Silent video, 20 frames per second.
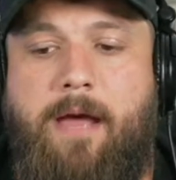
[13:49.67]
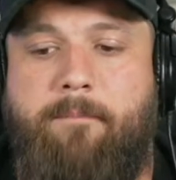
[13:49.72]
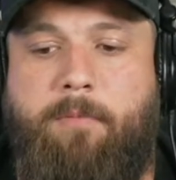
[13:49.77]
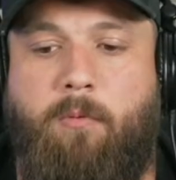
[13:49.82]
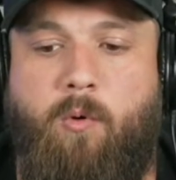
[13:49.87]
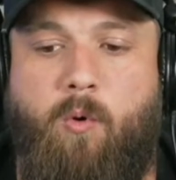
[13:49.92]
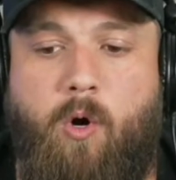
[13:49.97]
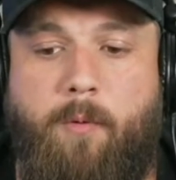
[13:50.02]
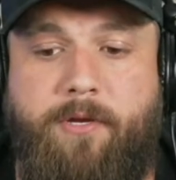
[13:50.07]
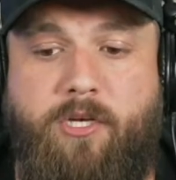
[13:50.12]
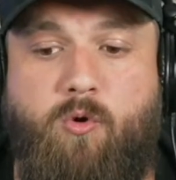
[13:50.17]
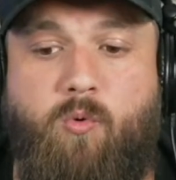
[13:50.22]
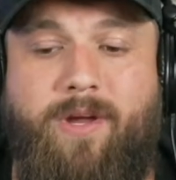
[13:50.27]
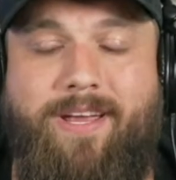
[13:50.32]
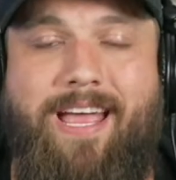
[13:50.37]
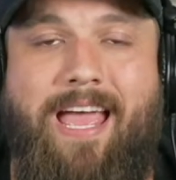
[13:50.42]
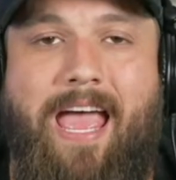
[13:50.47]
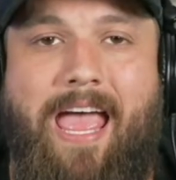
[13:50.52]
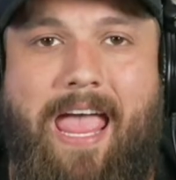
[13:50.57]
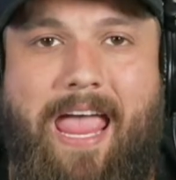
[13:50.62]
But we will be
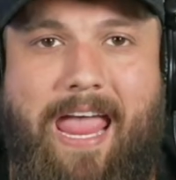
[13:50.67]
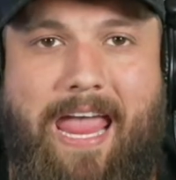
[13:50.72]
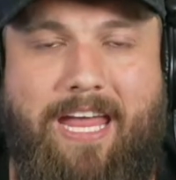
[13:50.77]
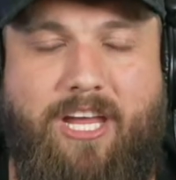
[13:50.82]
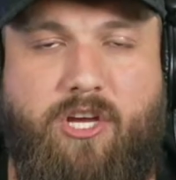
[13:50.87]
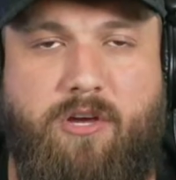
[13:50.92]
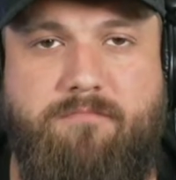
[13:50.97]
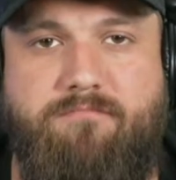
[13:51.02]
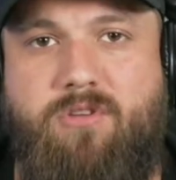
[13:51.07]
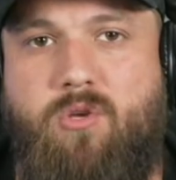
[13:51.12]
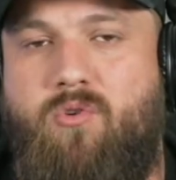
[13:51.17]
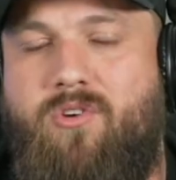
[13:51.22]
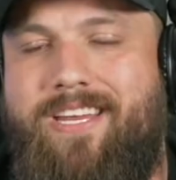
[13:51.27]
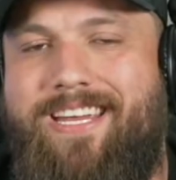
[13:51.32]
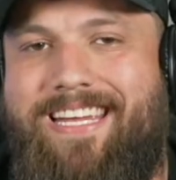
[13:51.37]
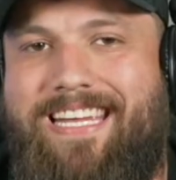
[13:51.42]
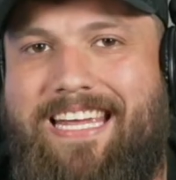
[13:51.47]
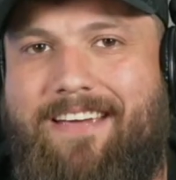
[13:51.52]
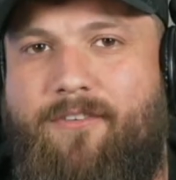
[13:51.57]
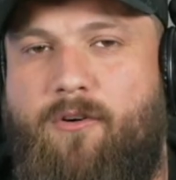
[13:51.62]
doing a community
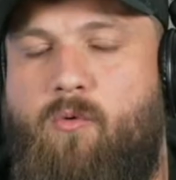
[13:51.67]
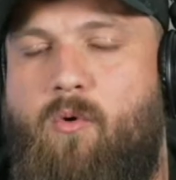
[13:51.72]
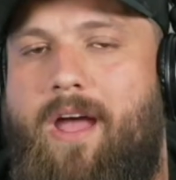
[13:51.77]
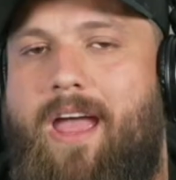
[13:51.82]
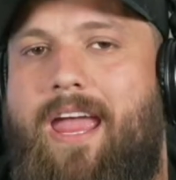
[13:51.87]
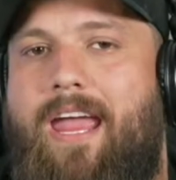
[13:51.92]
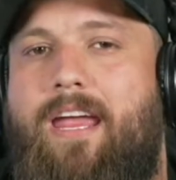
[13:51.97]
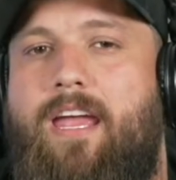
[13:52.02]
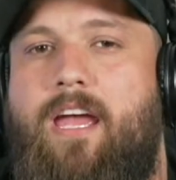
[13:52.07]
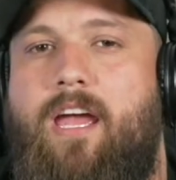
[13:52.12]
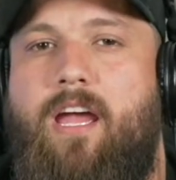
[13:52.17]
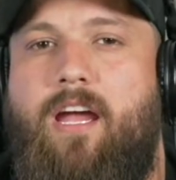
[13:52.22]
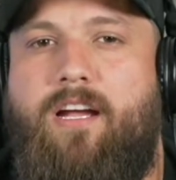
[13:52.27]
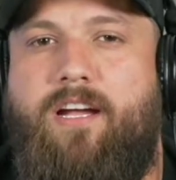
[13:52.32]
giveaway.